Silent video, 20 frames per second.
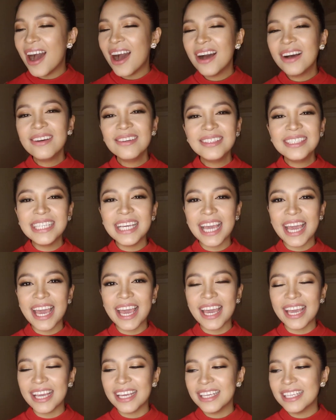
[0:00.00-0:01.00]

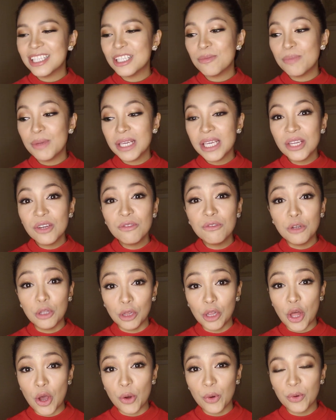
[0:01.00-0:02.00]
Okay, speaking of
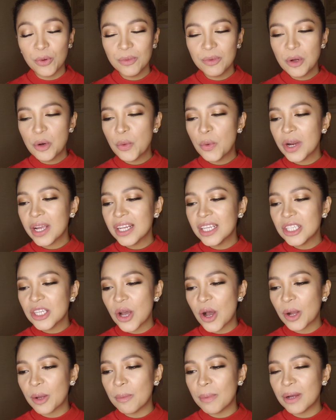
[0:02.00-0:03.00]
glow, we're gonna
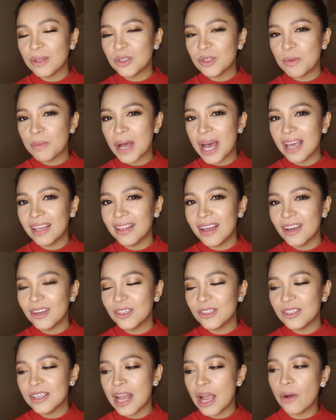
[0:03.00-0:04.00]
talk about some
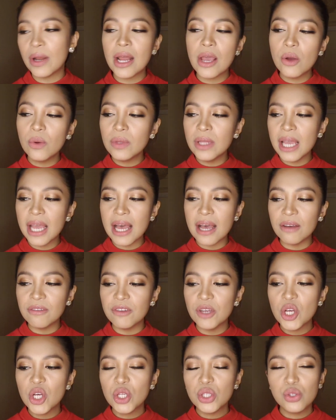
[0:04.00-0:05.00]
highlighters now, and I only have
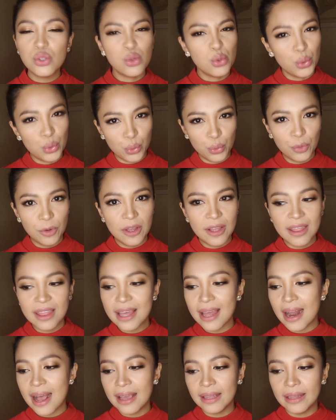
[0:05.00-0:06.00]
two
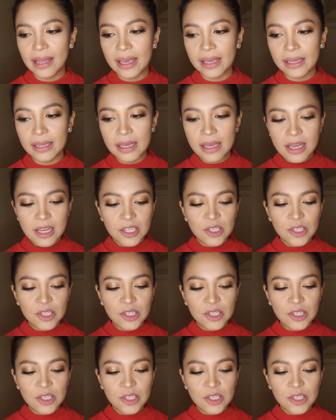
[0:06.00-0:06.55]
that I like.